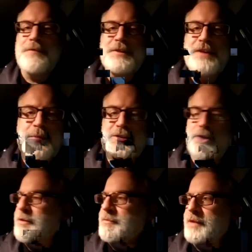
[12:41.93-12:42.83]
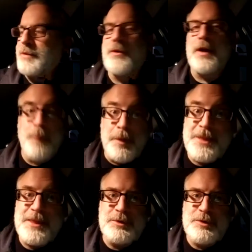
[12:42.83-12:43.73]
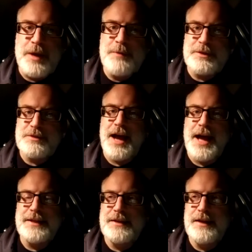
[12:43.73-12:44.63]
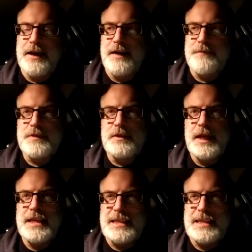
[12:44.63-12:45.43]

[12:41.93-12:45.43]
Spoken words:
time I saw them, they were great. One thing that was great with Scott, and I